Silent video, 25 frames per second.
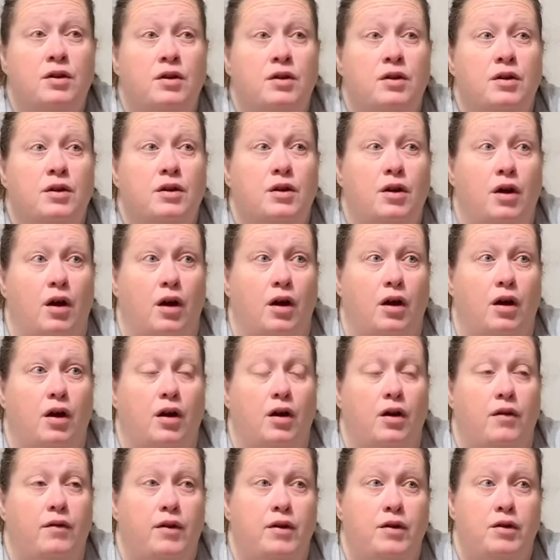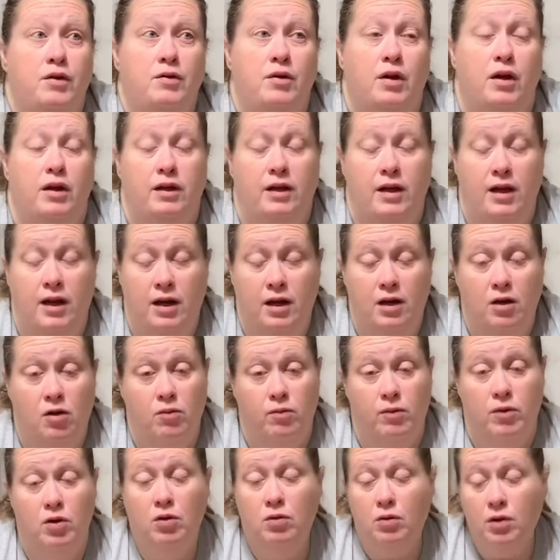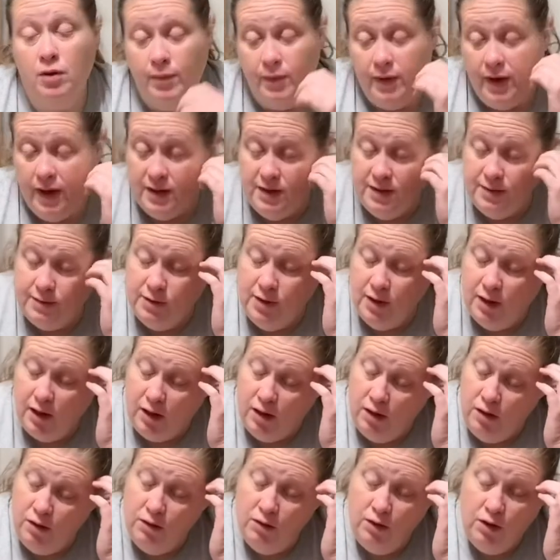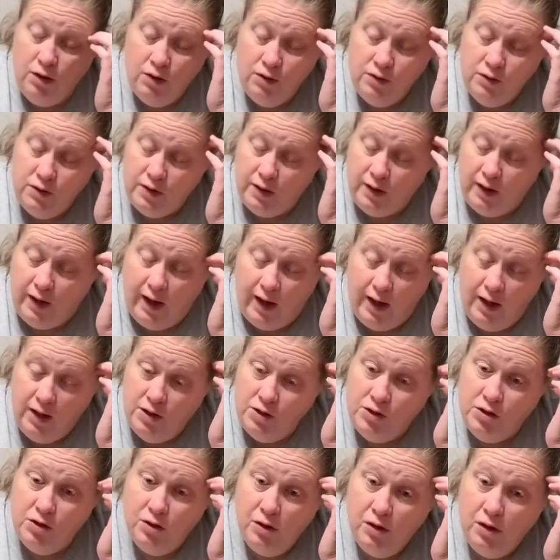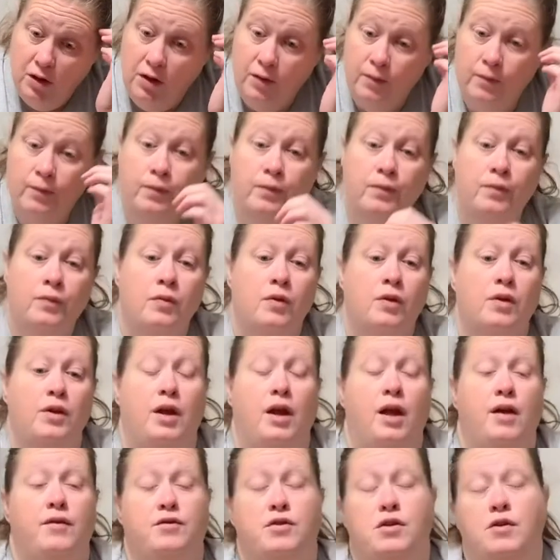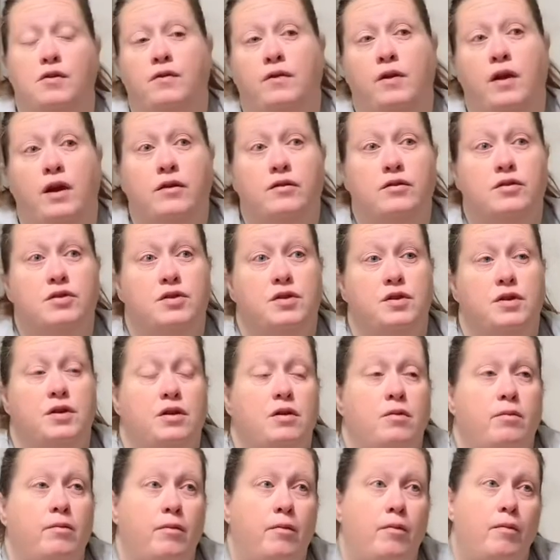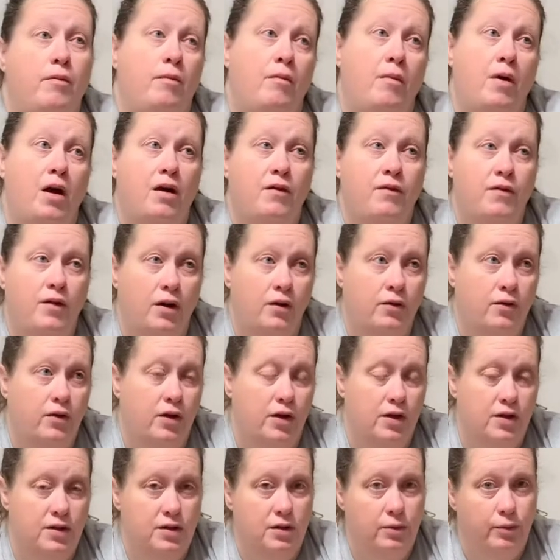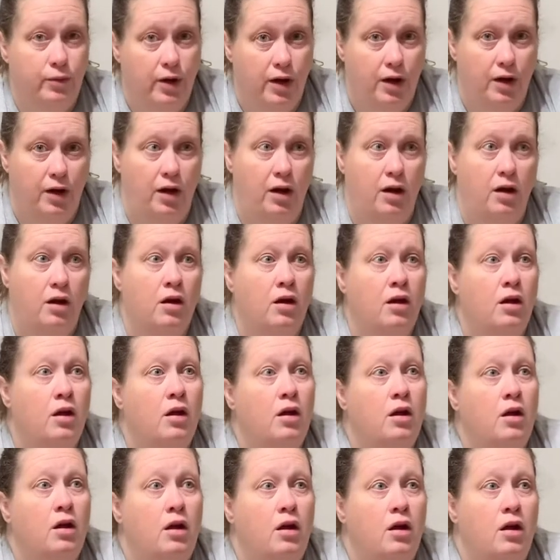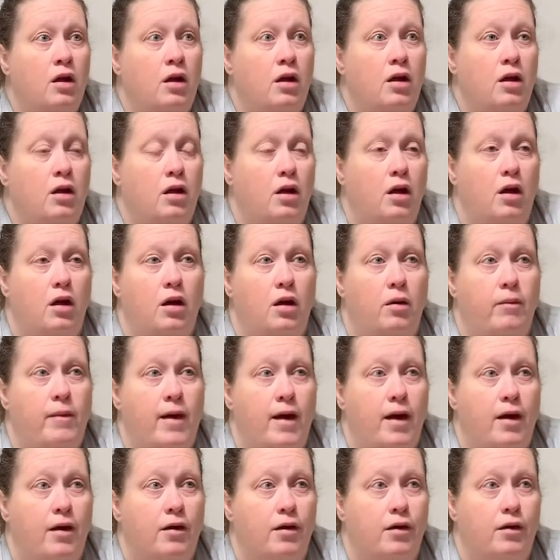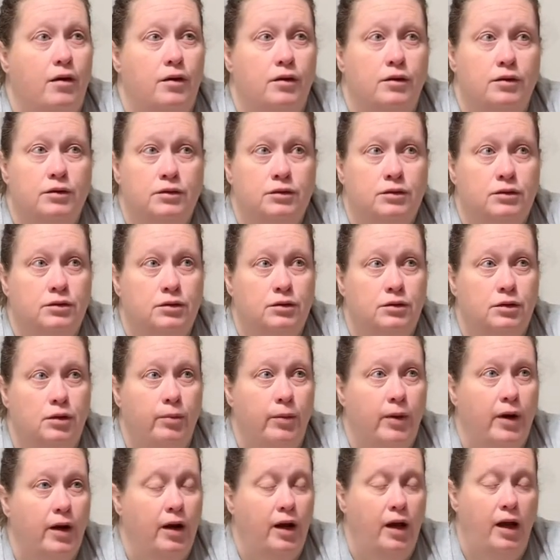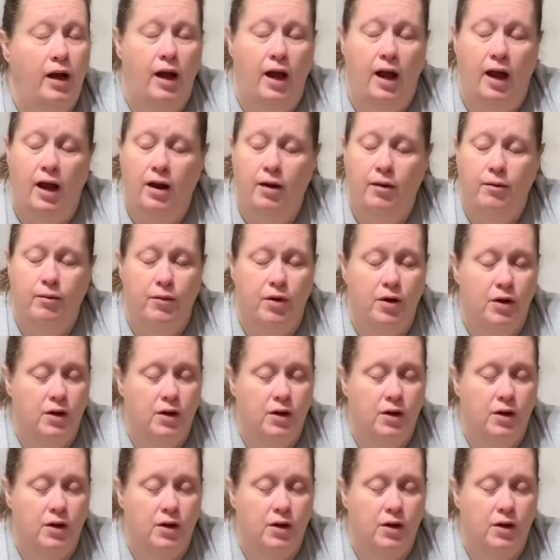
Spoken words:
They do a keto meal replacement I do use occasionally. They have 2 flavors in it. My favorite is the brownie. batter or brownie cake mix,